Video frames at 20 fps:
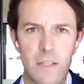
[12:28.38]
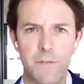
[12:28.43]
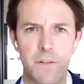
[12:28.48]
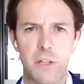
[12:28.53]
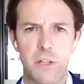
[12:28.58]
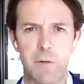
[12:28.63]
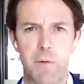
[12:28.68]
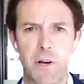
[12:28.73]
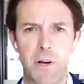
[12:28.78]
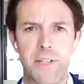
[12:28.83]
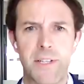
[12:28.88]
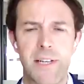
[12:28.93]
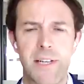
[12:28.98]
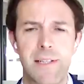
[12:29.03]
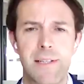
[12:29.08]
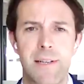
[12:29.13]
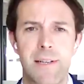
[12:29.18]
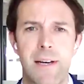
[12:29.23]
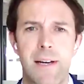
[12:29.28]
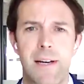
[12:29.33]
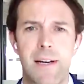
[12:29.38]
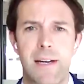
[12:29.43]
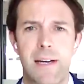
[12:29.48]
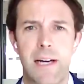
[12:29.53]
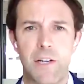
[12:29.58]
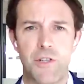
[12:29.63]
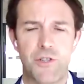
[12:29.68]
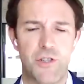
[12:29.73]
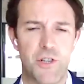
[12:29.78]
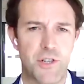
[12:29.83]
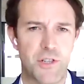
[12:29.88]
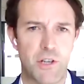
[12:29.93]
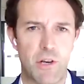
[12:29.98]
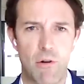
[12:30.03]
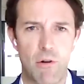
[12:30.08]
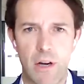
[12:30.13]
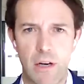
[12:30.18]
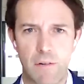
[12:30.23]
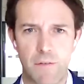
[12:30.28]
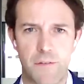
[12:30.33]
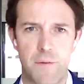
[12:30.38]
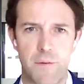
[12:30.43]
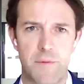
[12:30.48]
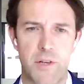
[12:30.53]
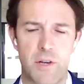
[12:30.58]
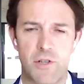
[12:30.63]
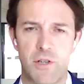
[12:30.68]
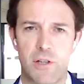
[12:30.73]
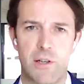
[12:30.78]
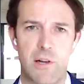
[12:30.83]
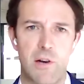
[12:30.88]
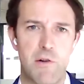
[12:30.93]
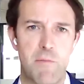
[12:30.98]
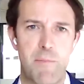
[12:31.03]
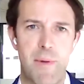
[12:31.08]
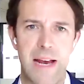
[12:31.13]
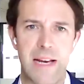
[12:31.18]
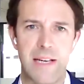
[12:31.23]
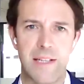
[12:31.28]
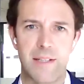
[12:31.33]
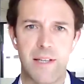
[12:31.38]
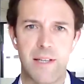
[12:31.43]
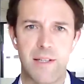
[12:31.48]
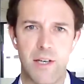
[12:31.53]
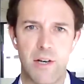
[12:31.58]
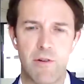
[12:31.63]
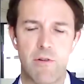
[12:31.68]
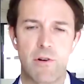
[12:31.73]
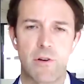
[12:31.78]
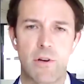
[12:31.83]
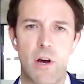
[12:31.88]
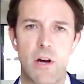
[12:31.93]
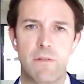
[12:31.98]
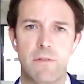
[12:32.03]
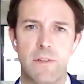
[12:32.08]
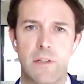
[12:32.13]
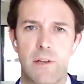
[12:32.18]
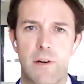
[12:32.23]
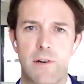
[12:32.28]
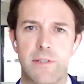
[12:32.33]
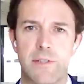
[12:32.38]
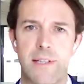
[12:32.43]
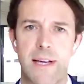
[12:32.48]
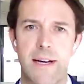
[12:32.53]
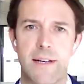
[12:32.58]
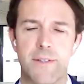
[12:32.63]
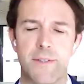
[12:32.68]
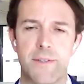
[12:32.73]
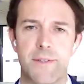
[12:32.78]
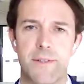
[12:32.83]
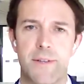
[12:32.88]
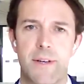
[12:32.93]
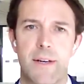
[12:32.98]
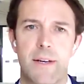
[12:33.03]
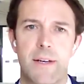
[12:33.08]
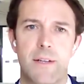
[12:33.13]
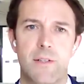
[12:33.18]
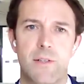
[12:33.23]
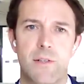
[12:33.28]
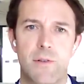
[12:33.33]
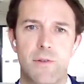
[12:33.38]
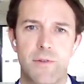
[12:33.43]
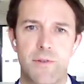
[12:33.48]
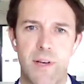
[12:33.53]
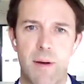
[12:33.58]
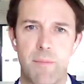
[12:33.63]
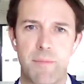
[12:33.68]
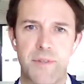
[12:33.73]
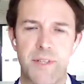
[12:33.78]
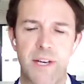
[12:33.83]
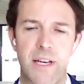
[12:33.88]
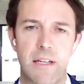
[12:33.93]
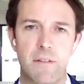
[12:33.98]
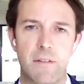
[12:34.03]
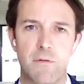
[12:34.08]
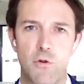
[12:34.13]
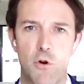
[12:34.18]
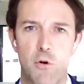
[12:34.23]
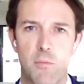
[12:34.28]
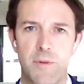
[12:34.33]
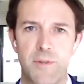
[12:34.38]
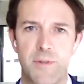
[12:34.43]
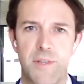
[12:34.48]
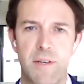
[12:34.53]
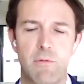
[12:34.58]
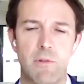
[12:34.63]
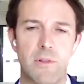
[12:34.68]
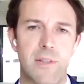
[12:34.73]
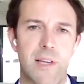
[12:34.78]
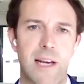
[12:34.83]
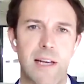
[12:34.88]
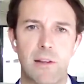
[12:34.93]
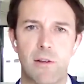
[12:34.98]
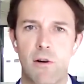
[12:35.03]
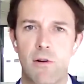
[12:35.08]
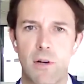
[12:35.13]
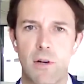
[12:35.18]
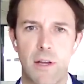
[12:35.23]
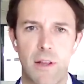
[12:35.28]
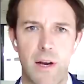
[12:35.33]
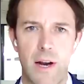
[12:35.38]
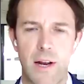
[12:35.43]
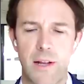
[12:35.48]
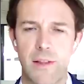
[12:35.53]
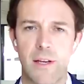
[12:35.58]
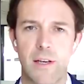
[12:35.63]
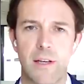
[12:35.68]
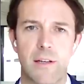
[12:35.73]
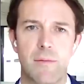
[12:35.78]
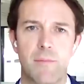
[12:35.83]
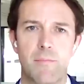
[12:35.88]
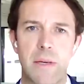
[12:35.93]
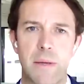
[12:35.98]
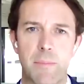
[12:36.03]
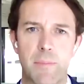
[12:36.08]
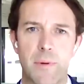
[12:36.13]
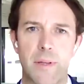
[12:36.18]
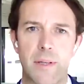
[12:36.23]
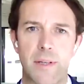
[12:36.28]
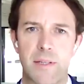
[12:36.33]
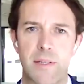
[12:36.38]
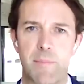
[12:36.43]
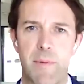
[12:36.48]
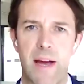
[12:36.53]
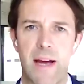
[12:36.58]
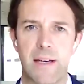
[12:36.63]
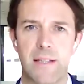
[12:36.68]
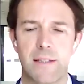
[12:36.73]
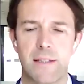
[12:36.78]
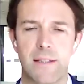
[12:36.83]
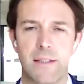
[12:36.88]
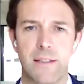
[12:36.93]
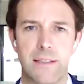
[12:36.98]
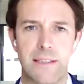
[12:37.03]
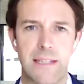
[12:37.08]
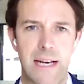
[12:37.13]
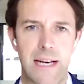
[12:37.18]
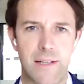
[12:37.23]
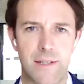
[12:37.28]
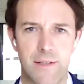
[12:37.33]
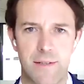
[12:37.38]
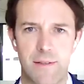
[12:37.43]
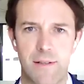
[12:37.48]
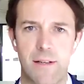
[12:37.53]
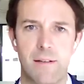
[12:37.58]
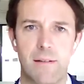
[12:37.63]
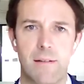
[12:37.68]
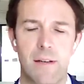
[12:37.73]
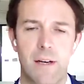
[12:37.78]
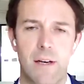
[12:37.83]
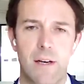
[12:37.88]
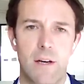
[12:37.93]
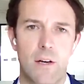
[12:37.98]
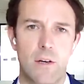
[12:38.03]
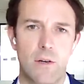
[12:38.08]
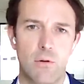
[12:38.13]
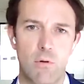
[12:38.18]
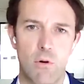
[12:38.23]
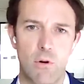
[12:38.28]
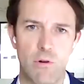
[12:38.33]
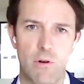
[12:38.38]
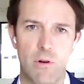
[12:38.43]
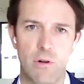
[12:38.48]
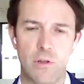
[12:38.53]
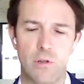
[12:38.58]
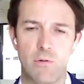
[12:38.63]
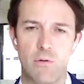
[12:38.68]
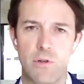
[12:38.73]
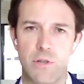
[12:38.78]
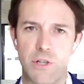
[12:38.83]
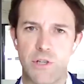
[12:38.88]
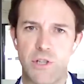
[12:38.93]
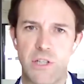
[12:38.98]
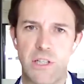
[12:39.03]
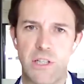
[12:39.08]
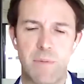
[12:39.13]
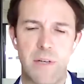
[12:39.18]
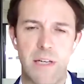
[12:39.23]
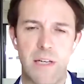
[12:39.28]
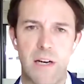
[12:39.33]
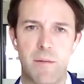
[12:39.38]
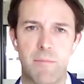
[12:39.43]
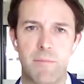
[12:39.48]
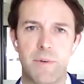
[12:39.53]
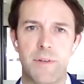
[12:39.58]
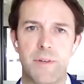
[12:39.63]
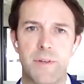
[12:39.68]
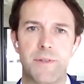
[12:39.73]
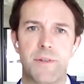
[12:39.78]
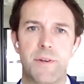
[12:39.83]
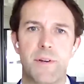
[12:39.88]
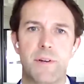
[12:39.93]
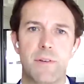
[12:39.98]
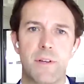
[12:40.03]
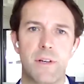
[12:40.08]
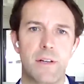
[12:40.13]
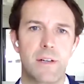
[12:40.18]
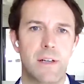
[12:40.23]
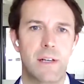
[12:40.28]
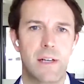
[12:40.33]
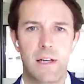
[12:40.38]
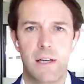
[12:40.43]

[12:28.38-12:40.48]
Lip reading: for commodities. It's just going from such a low base, the zero COVID lockdowns, to some state of normalcy will take longer than I think people expect. And yes, the quarter on quarter GDP numbers, you know, the